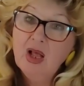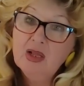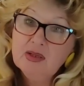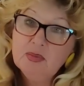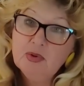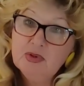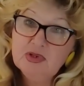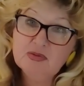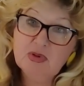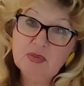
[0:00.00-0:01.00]
and the
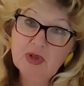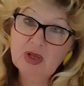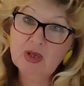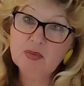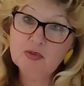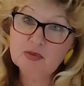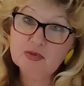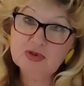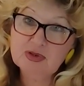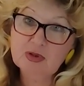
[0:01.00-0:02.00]
police will be able
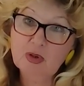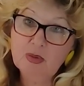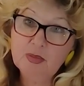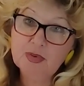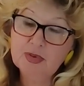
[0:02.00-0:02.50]
to stop.